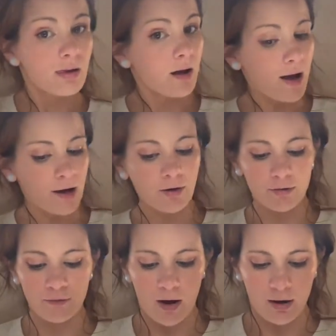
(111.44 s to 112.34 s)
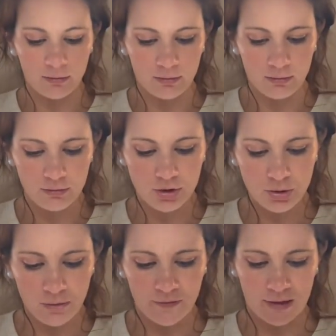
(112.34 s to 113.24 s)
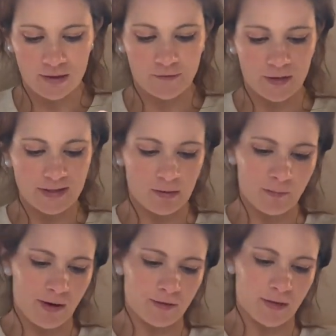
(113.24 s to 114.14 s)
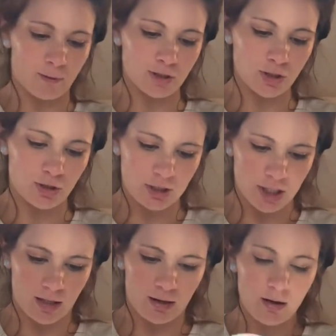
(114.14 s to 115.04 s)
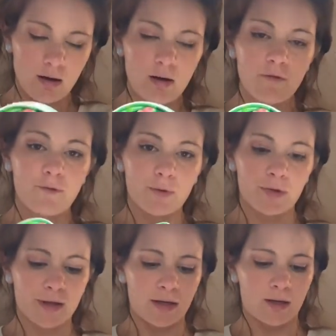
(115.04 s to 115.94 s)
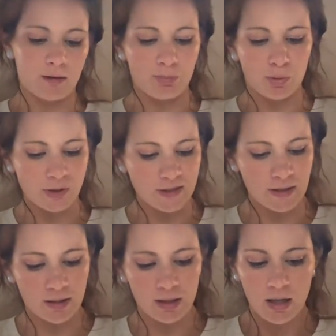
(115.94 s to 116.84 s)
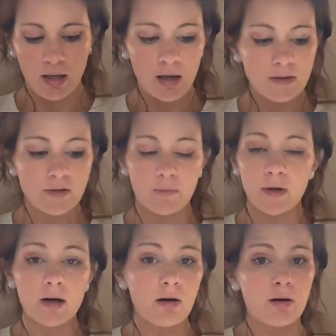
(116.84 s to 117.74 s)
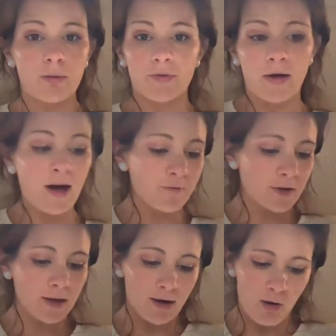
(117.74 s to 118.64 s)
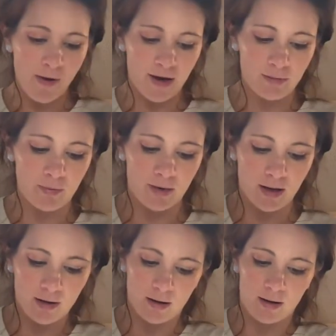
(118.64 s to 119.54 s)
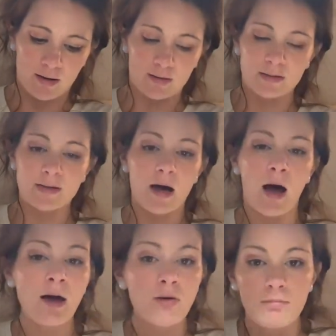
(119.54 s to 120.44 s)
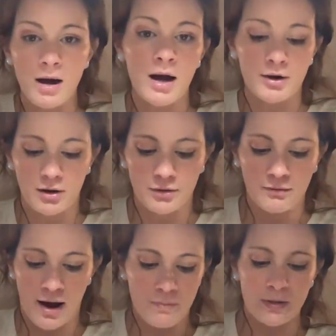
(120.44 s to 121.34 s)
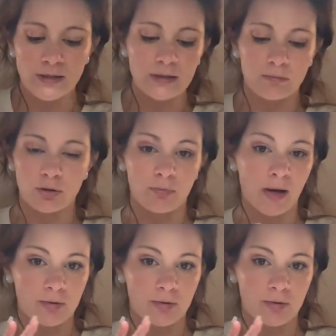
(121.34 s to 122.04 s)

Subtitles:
I could have gotten 2 of these for the same amount that they were charging for the boursin. So we're going with Laughing Cow, baby, because I don't mind unwrapping some little baby